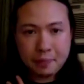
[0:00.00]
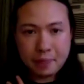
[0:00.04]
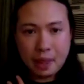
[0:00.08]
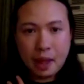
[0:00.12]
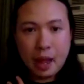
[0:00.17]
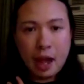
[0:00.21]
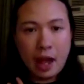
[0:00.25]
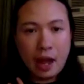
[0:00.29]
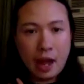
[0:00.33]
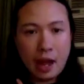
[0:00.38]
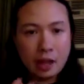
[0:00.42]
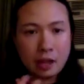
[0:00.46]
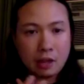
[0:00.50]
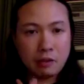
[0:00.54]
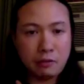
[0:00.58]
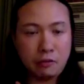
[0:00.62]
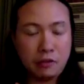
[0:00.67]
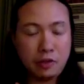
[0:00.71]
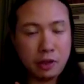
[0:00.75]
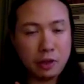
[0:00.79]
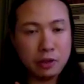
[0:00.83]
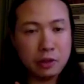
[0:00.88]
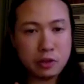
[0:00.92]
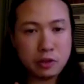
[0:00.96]
And I can
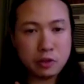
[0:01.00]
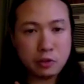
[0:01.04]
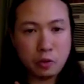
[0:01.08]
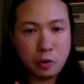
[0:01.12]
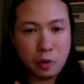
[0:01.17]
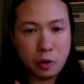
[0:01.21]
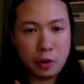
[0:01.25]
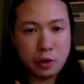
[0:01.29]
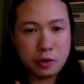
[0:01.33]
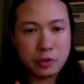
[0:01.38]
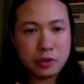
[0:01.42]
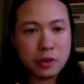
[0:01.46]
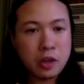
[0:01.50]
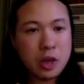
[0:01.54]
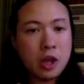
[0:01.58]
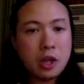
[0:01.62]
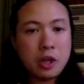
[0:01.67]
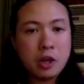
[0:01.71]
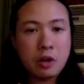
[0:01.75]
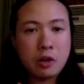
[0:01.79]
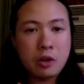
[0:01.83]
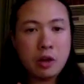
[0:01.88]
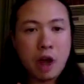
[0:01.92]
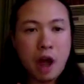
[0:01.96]
feel this force.
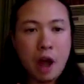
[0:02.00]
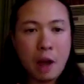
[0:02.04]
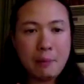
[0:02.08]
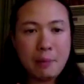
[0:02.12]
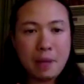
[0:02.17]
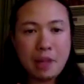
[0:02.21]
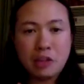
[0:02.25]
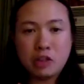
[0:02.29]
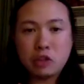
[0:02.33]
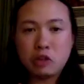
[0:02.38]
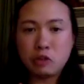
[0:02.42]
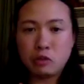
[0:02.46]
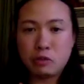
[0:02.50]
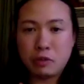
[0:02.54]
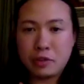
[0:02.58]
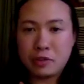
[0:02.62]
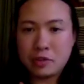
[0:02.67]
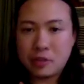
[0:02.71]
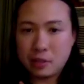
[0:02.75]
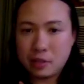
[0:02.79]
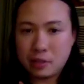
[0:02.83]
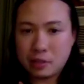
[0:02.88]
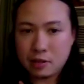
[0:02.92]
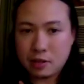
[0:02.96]
You're not meant to
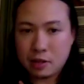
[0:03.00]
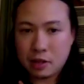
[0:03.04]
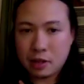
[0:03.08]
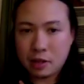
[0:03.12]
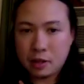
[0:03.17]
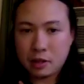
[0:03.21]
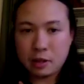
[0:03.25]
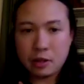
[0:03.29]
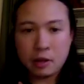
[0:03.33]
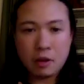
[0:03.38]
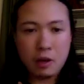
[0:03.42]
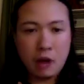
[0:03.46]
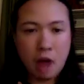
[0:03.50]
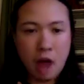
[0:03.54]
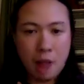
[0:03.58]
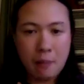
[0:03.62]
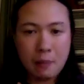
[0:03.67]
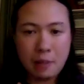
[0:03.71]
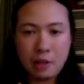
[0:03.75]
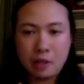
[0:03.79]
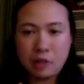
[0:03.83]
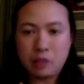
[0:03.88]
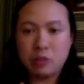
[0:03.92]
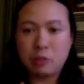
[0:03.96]
resist it. You're not
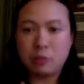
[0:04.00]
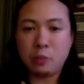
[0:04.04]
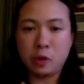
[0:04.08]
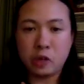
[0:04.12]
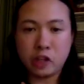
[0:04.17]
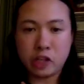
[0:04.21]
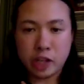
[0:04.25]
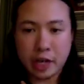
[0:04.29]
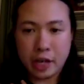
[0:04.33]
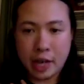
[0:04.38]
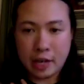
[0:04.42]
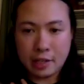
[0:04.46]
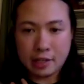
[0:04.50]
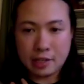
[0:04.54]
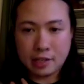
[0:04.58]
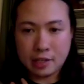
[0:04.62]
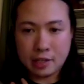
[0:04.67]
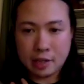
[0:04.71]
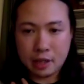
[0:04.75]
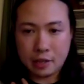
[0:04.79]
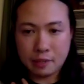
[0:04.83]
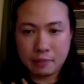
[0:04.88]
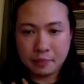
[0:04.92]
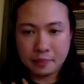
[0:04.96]
meant to push
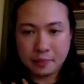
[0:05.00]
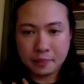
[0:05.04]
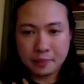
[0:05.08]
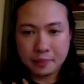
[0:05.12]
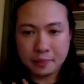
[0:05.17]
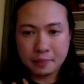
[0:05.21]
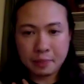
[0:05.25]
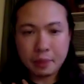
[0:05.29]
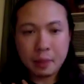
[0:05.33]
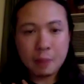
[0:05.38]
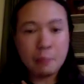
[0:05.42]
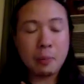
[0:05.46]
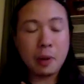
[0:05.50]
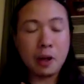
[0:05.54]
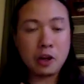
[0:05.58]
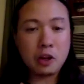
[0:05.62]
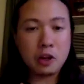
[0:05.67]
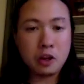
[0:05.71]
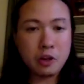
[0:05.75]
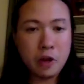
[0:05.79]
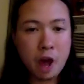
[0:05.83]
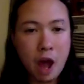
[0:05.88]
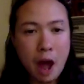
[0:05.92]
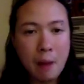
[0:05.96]
against it. But
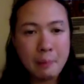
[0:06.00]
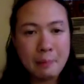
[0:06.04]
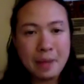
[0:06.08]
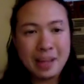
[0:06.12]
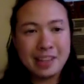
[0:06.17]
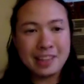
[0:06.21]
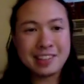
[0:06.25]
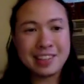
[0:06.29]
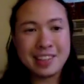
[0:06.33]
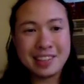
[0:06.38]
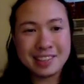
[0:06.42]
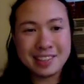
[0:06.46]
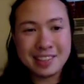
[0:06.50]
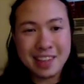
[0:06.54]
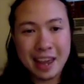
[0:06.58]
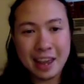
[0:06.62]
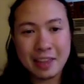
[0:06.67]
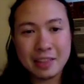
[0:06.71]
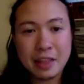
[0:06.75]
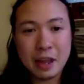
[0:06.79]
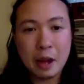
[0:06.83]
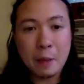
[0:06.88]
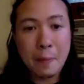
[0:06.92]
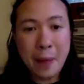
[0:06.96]
you're not meant to
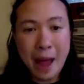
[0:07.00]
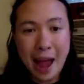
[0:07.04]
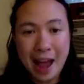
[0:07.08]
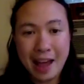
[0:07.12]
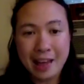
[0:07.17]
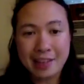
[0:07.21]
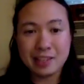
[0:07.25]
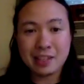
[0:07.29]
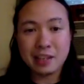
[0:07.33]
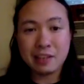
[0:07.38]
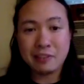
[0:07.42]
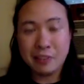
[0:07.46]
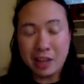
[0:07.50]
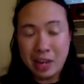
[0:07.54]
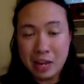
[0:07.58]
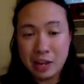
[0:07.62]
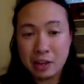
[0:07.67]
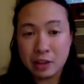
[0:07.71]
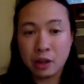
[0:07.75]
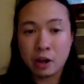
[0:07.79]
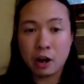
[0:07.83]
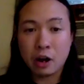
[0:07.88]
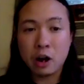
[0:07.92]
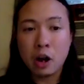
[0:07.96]
stand there passive
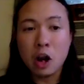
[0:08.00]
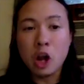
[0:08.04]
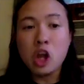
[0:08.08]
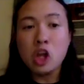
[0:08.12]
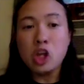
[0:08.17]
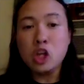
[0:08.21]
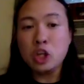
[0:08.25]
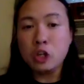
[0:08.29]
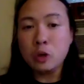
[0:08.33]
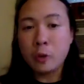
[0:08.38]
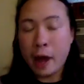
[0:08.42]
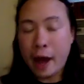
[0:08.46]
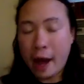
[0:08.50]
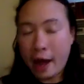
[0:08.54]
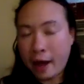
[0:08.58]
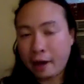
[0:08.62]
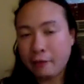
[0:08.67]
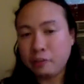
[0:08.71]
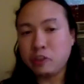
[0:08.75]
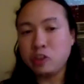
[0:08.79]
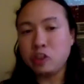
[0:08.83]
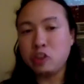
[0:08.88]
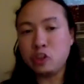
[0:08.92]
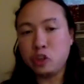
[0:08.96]
either. You
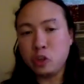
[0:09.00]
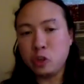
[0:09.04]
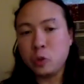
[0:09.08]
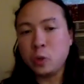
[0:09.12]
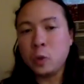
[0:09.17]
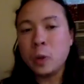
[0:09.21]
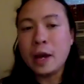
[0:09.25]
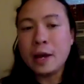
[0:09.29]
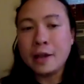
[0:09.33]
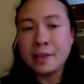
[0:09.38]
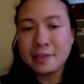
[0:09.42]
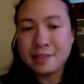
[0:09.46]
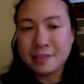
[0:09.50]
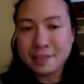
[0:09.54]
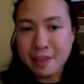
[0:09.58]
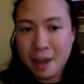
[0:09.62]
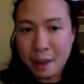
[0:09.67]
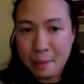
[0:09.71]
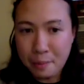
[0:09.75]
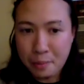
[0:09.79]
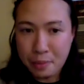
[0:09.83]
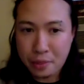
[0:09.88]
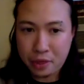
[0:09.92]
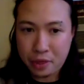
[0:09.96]
have to do
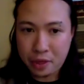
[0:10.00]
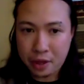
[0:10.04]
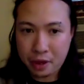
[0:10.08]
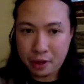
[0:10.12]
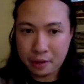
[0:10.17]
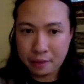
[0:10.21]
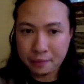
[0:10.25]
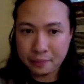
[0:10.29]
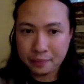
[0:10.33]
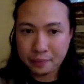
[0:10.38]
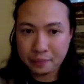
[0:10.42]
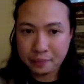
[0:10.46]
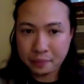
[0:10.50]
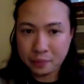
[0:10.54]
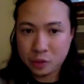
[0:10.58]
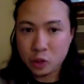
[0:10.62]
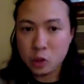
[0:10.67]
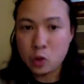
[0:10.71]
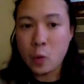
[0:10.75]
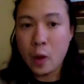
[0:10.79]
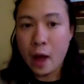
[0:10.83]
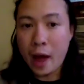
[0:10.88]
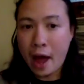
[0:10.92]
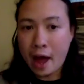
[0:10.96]
something.
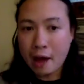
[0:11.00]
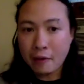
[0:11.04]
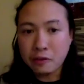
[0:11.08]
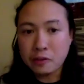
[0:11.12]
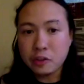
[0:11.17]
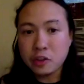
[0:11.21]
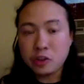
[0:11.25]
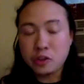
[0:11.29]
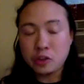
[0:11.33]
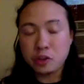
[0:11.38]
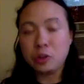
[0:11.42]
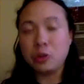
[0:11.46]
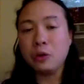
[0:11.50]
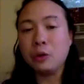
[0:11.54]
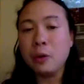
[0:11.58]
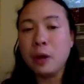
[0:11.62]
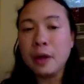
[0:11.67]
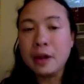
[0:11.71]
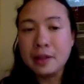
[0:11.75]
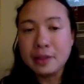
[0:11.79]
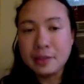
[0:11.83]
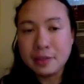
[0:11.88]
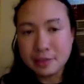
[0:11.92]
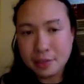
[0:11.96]
You have to do
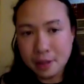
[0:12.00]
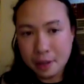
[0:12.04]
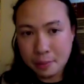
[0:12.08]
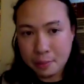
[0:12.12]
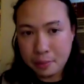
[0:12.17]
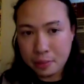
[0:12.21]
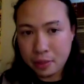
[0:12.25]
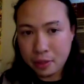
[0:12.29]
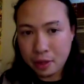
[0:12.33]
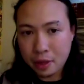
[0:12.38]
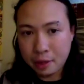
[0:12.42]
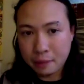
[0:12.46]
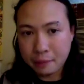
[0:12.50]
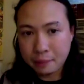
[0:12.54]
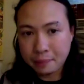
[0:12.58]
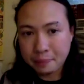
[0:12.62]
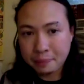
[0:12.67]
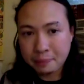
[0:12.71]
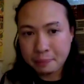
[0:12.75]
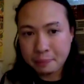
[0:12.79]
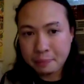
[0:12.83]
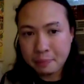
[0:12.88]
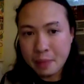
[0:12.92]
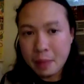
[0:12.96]
something.
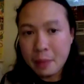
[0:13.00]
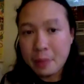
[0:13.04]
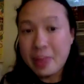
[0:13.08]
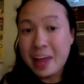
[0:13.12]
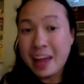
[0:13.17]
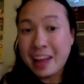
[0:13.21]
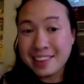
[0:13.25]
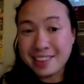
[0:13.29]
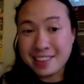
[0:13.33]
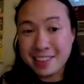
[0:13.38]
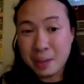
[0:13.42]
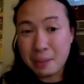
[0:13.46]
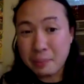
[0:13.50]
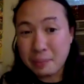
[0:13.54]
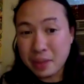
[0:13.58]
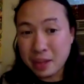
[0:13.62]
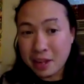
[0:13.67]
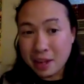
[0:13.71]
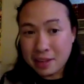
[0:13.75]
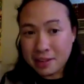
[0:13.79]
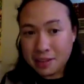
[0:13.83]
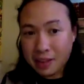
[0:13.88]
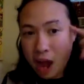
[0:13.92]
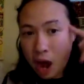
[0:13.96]
That
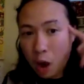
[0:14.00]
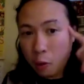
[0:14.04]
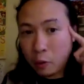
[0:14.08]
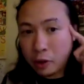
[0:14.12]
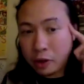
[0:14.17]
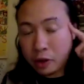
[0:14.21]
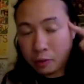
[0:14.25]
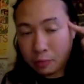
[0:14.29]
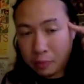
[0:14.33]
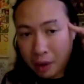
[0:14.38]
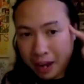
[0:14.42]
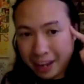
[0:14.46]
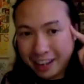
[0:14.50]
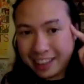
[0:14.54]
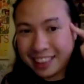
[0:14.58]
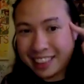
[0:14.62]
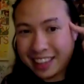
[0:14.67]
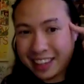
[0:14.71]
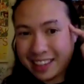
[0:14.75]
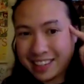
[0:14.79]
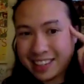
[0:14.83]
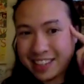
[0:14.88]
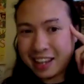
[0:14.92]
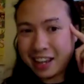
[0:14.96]
something is not what your mind
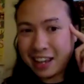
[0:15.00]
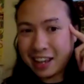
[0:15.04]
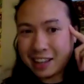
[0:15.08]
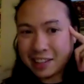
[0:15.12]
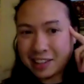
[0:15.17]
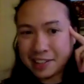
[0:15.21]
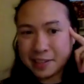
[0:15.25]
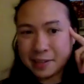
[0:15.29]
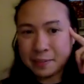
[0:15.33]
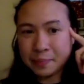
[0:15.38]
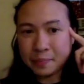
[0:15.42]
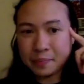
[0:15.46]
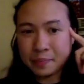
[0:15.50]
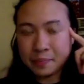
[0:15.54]
thinks it is.